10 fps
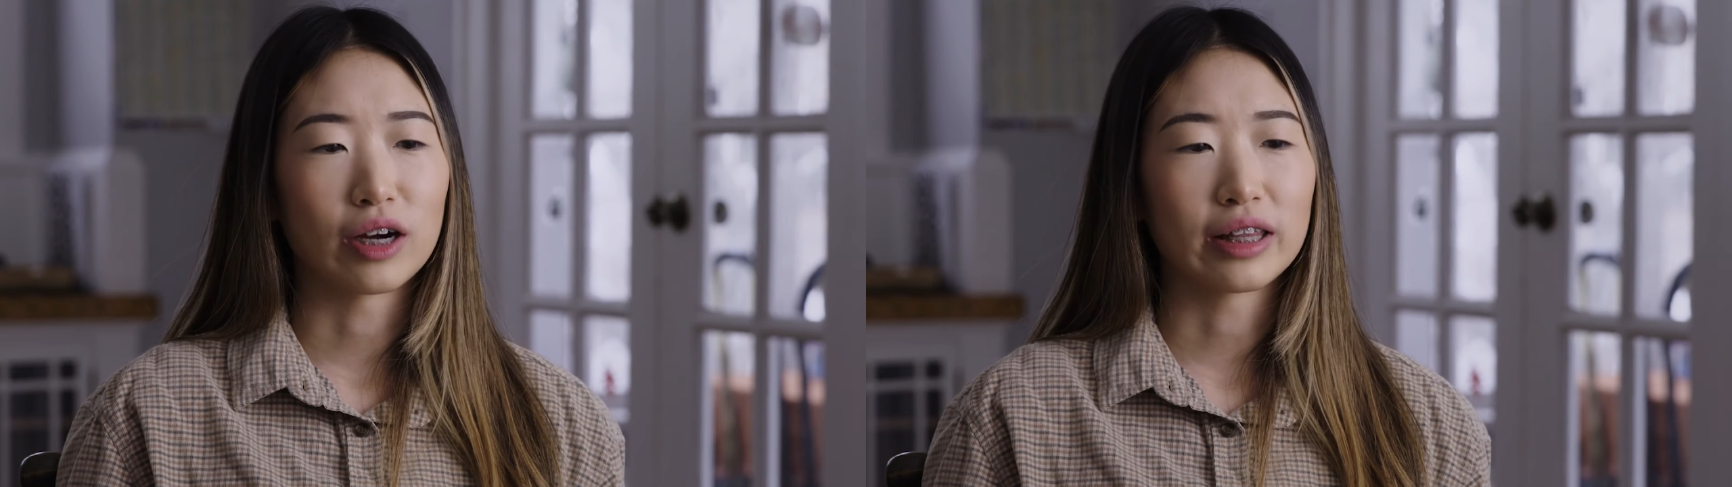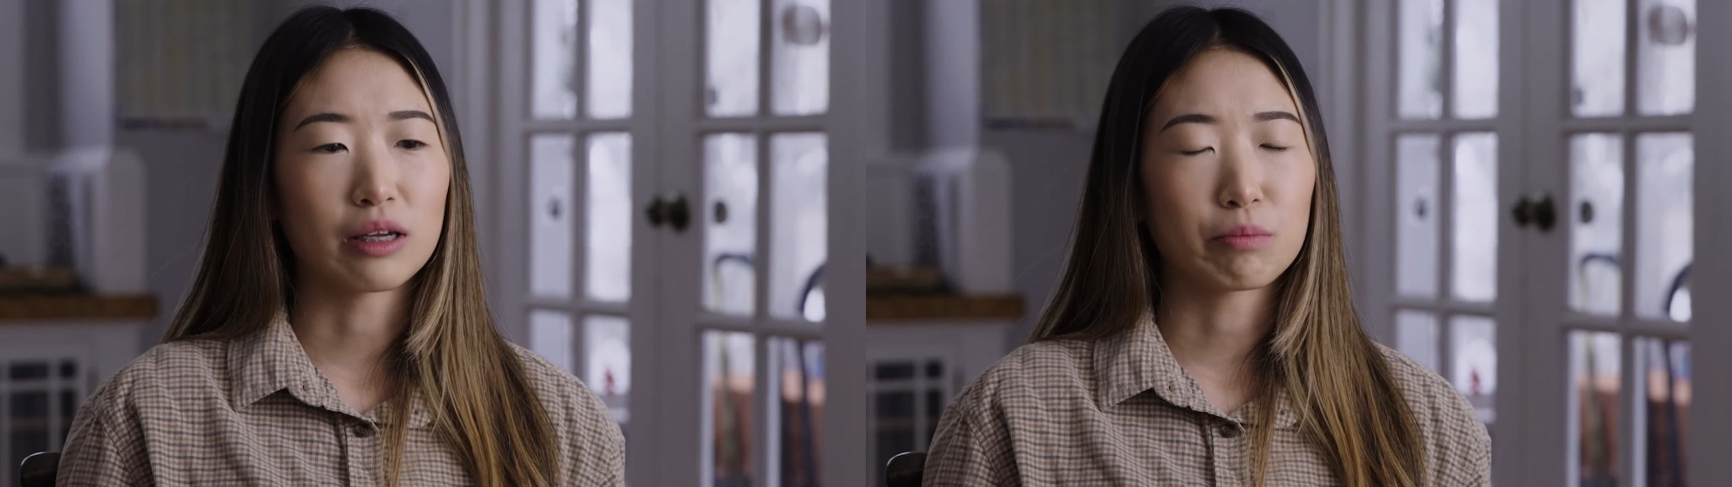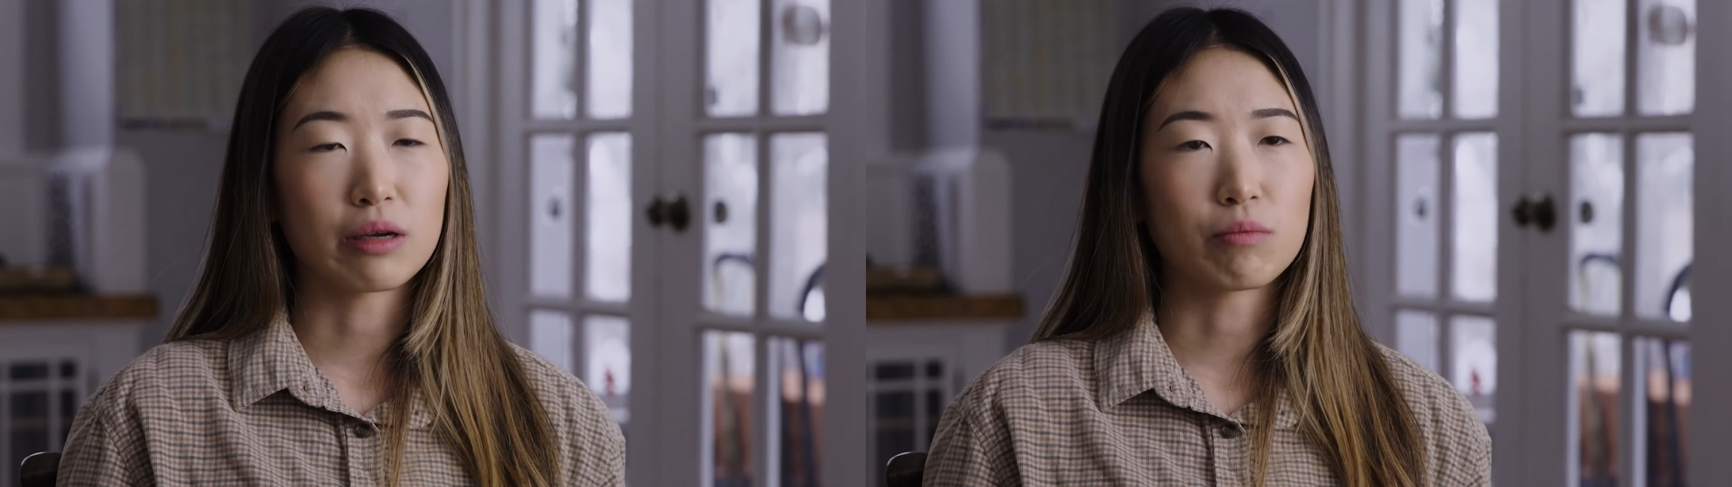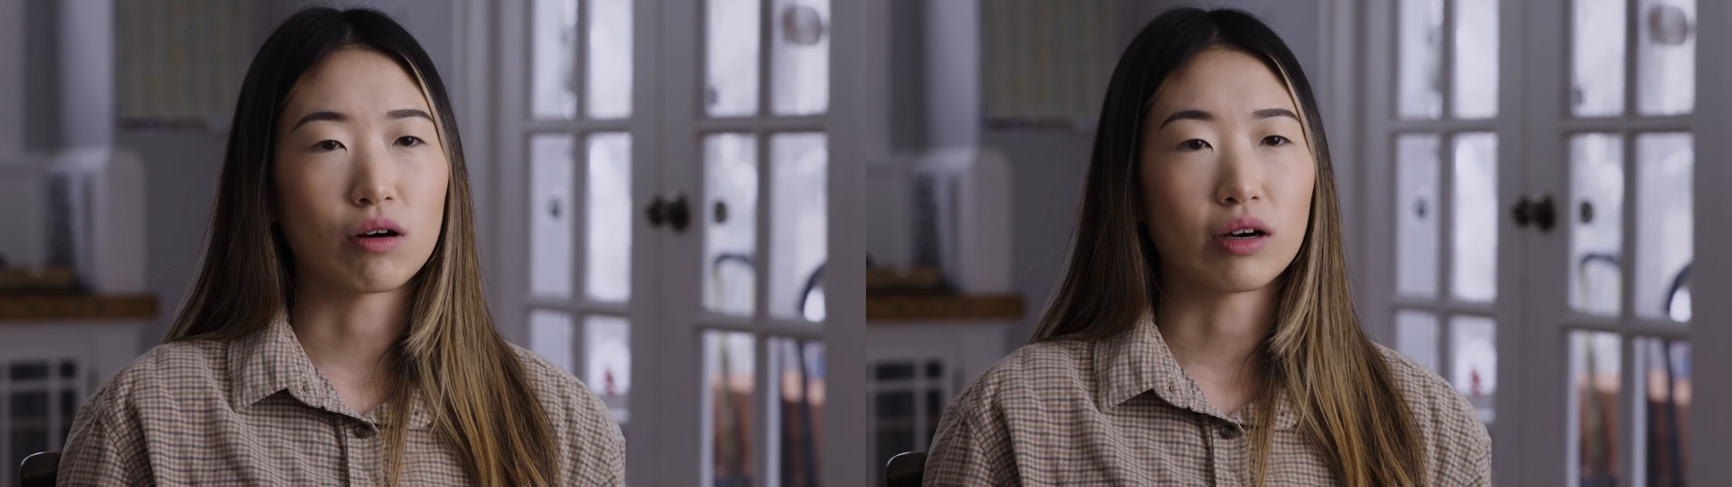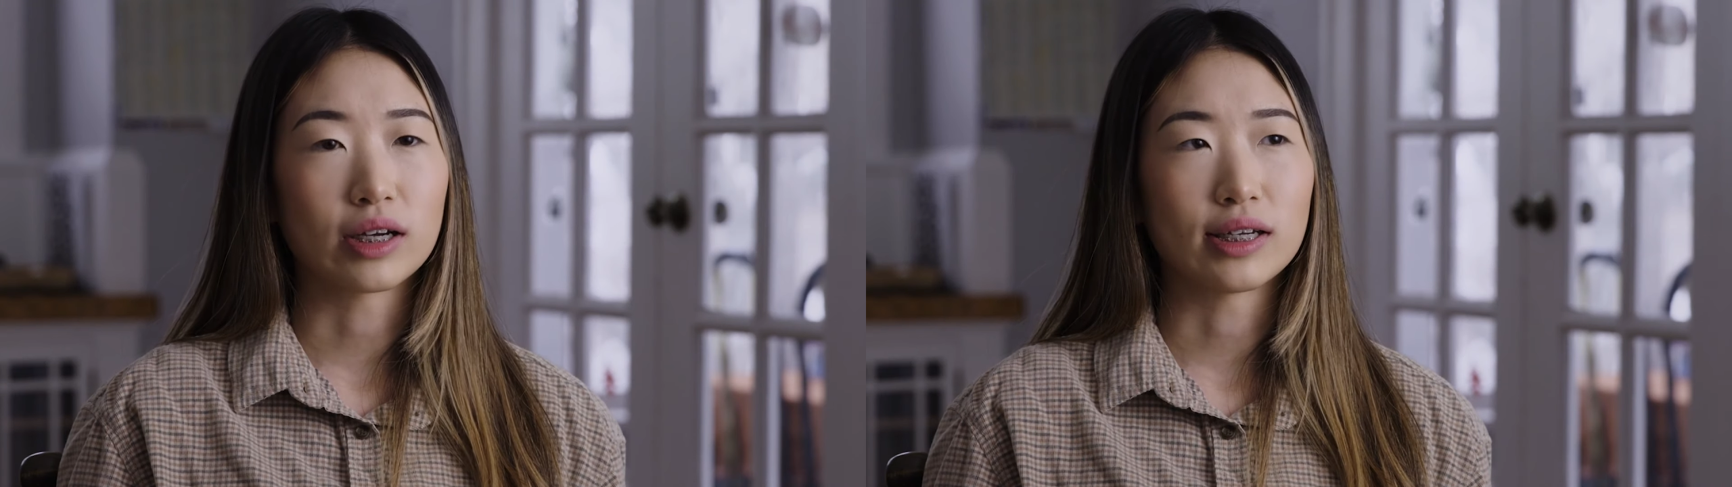I think being
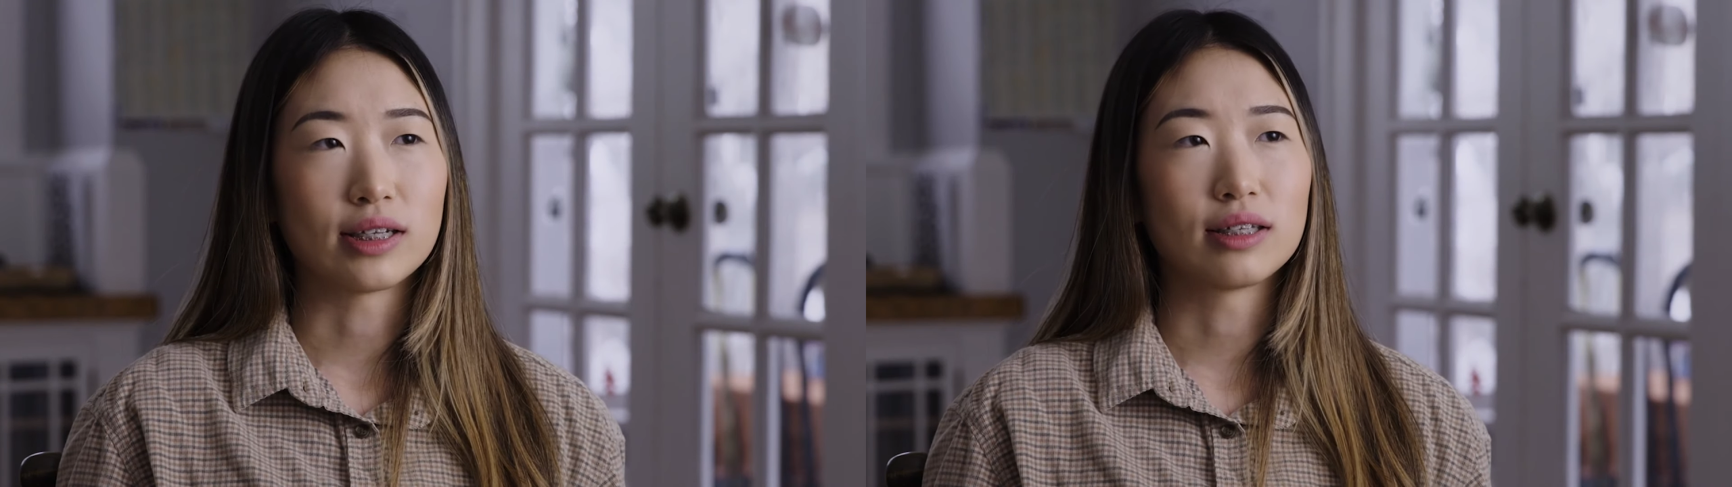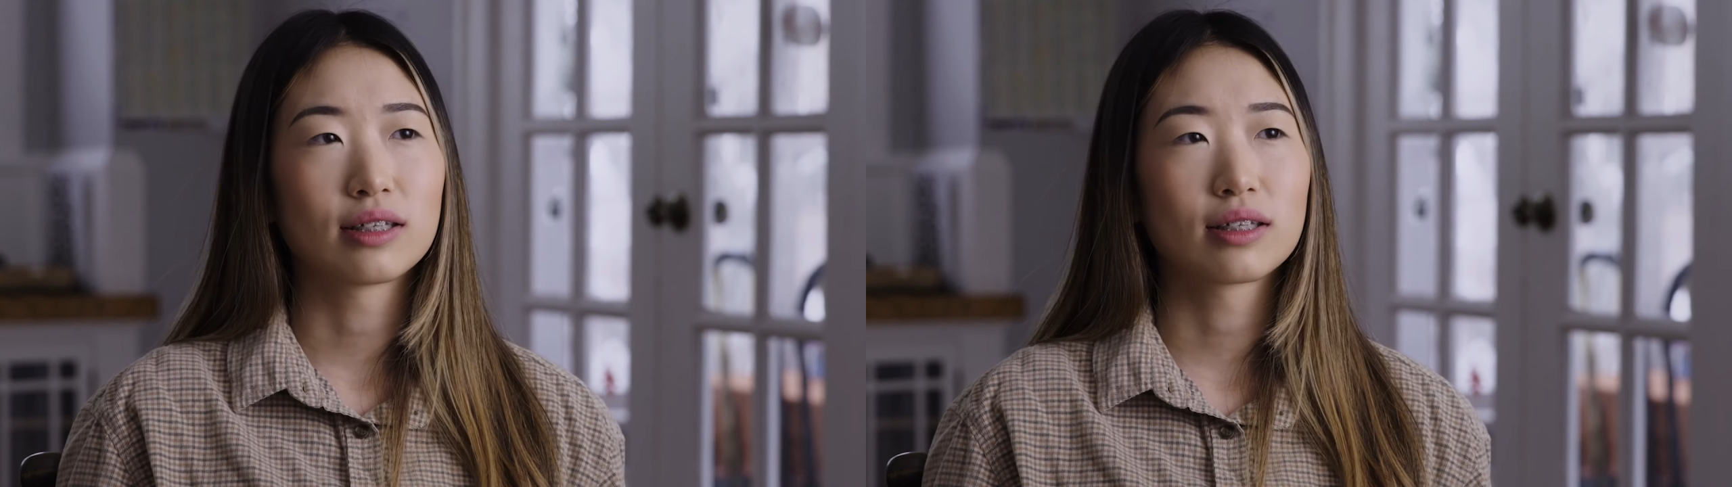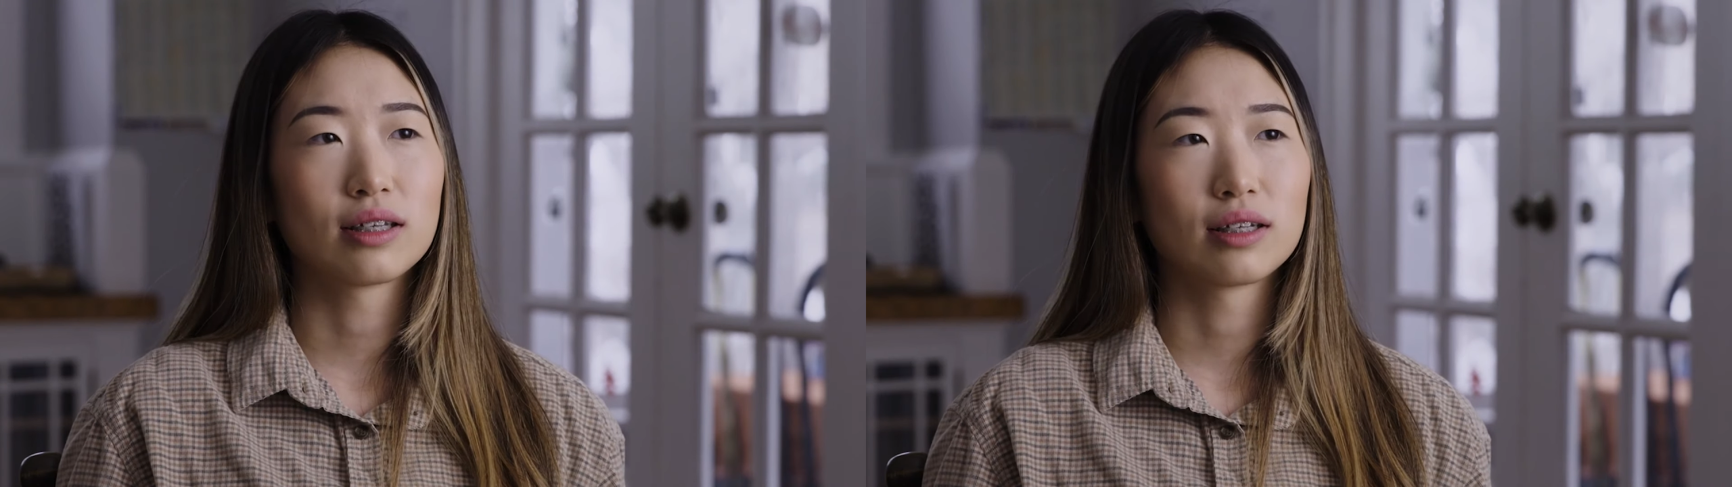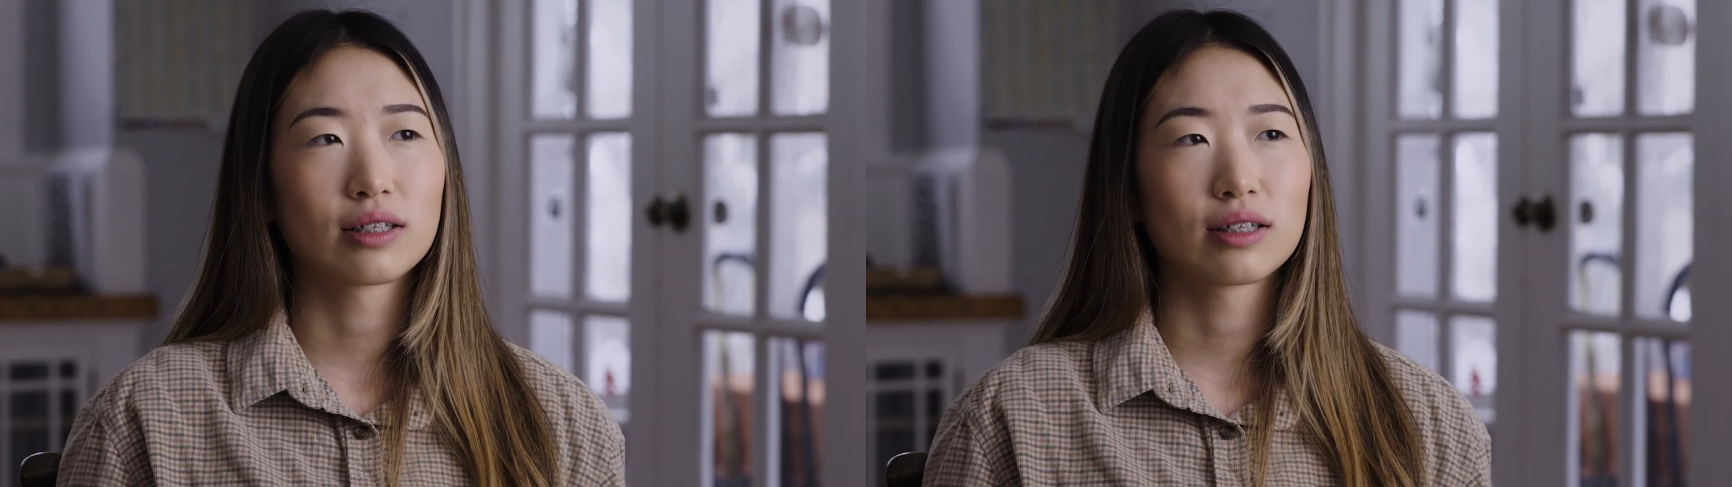Hmong is